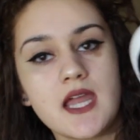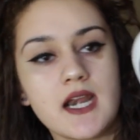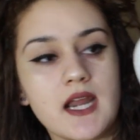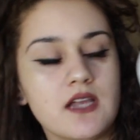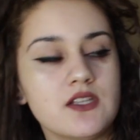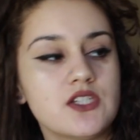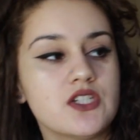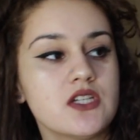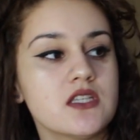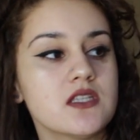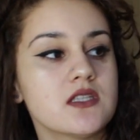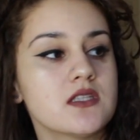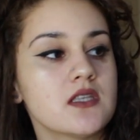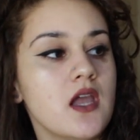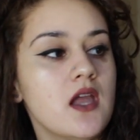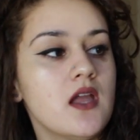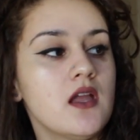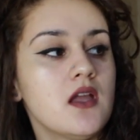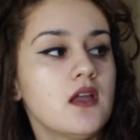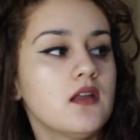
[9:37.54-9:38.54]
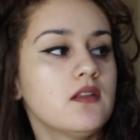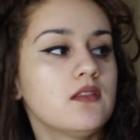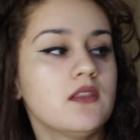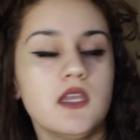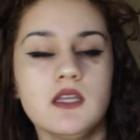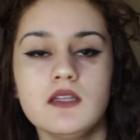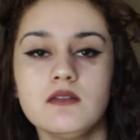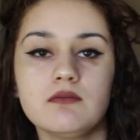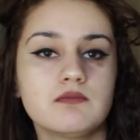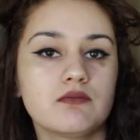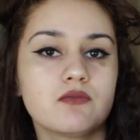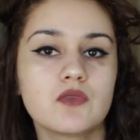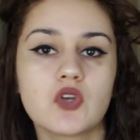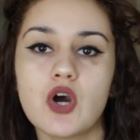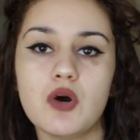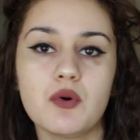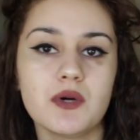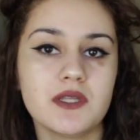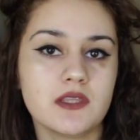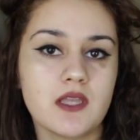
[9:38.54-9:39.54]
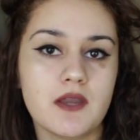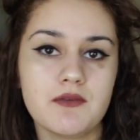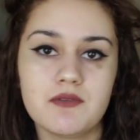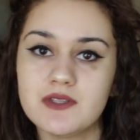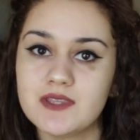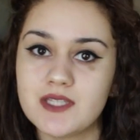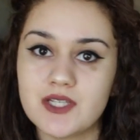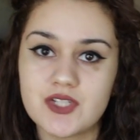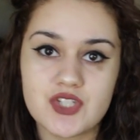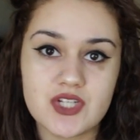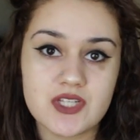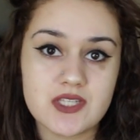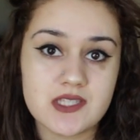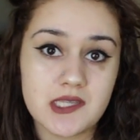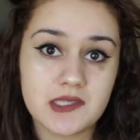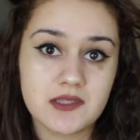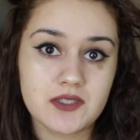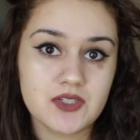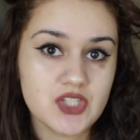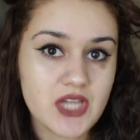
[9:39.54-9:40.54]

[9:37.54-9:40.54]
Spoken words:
and they go with everything just like the